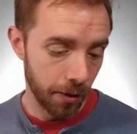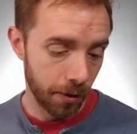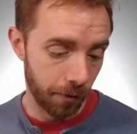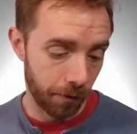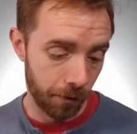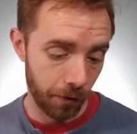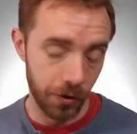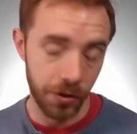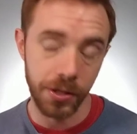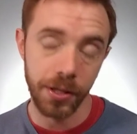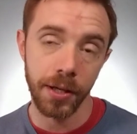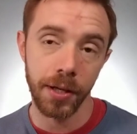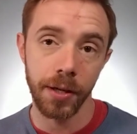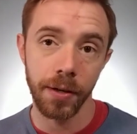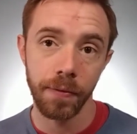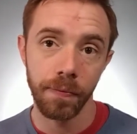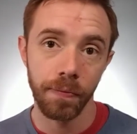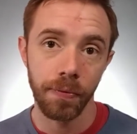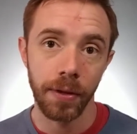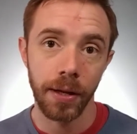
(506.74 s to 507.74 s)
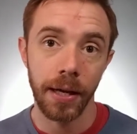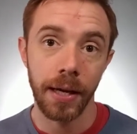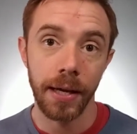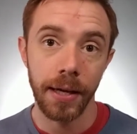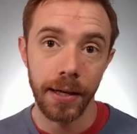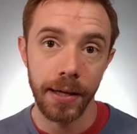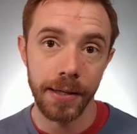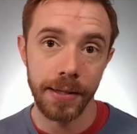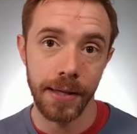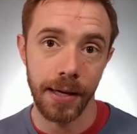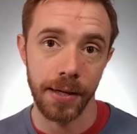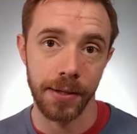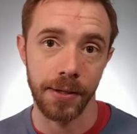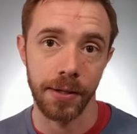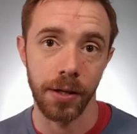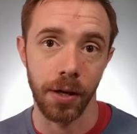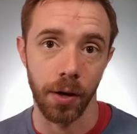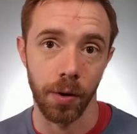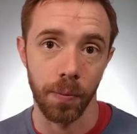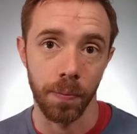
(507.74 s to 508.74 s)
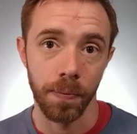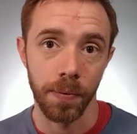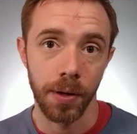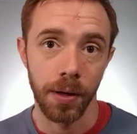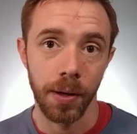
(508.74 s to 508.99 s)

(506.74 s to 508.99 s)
The first thing is SEO,